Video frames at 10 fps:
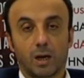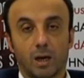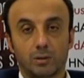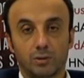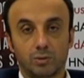
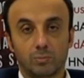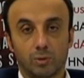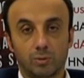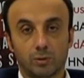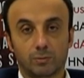under the
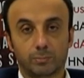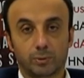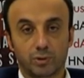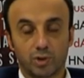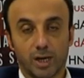module of
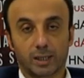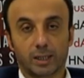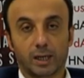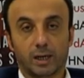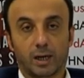project,
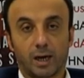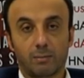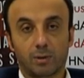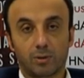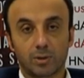
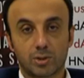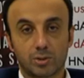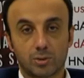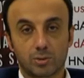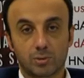I'm going to
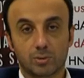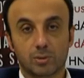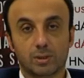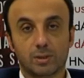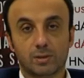
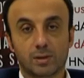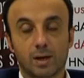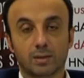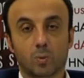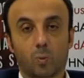
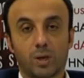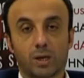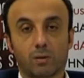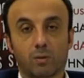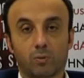discuss week
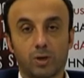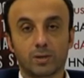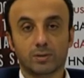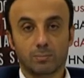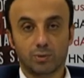3
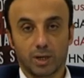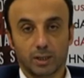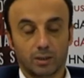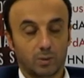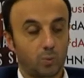subject,
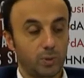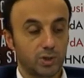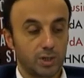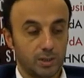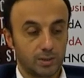
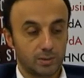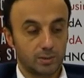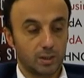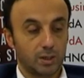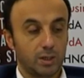which is
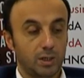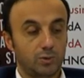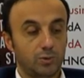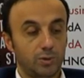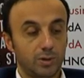
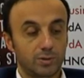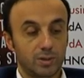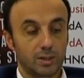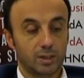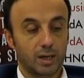
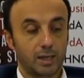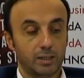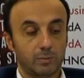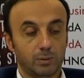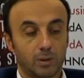introducing and
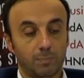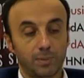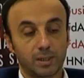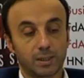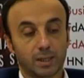
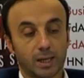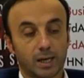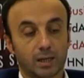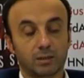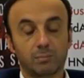developing
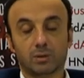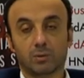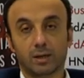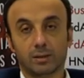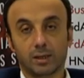academic
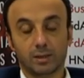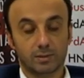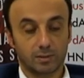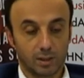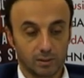writing
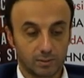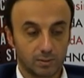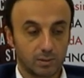skills.